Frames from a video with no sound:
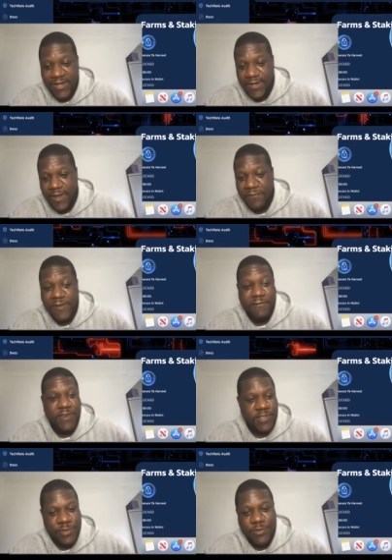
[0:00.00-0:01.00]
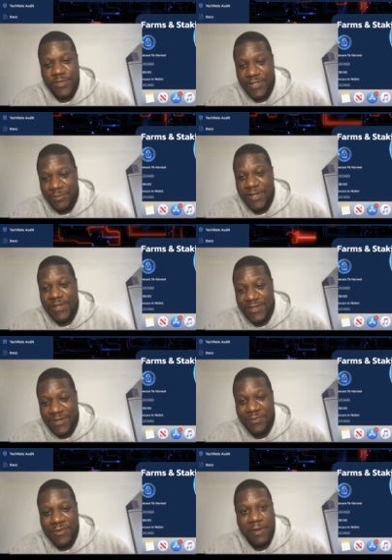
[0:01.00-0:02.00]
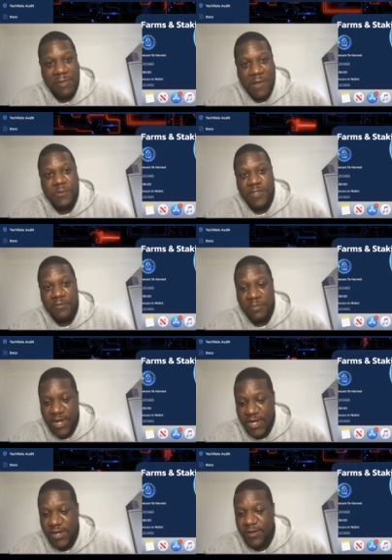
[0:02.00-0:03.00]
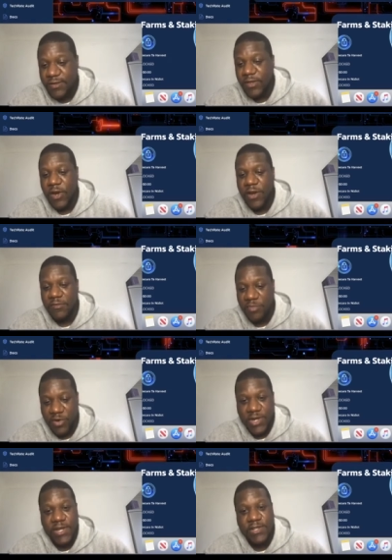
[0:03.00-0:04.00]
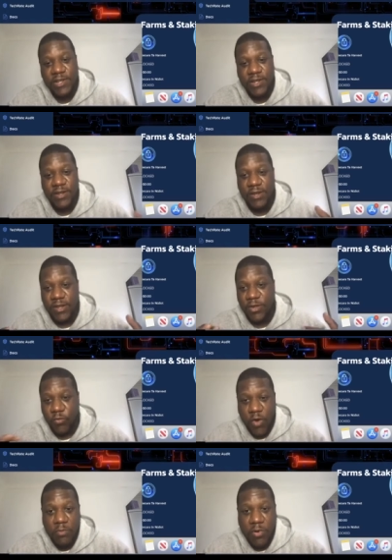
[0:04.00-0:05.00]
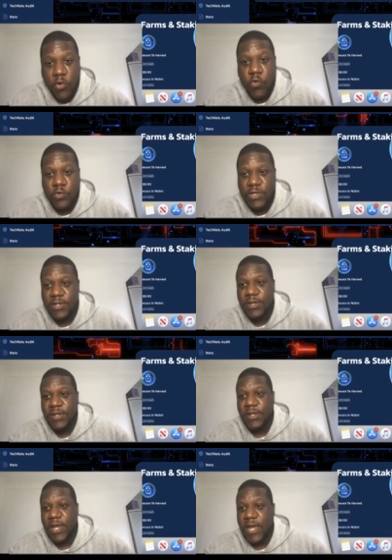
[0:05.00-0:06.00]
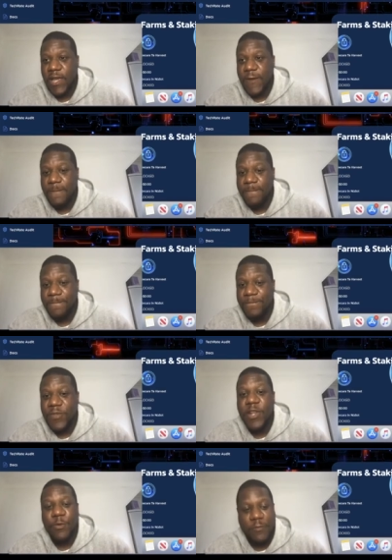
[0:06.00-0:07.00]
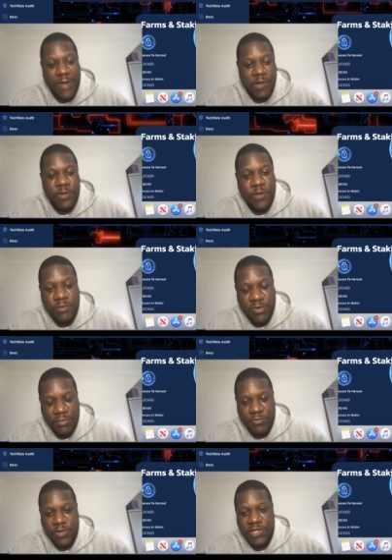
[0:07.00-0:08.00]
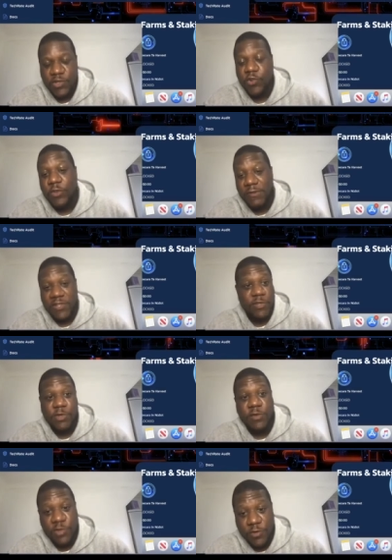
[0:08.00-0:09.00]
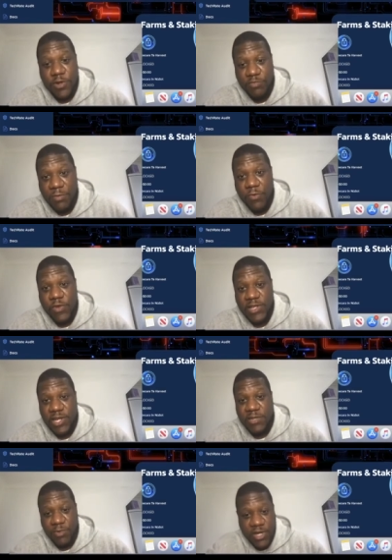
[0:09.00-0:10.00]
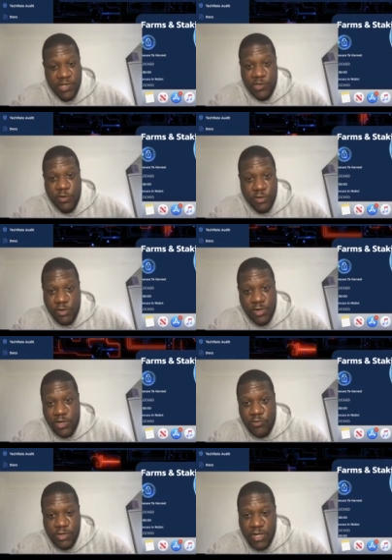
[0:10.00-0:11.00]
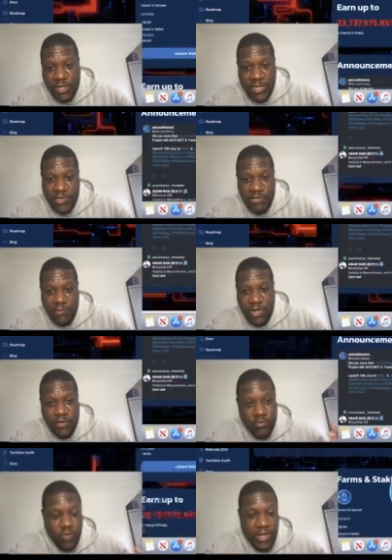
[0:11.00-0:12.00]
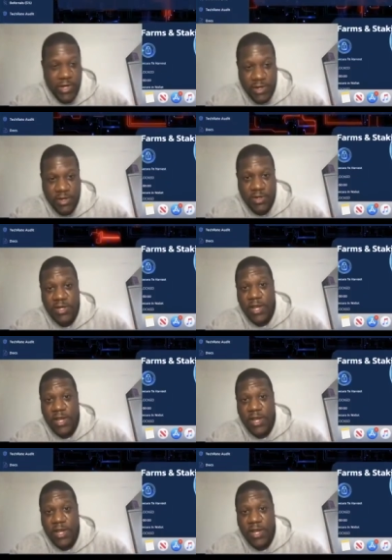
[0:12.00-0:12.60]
if, if I told you some, some of the amounts of money that I've put into rug pulls, um, you know, without doing the proper research, or even sometimes doing the proper research, but it just looked good. It looked like this, right? It looked really good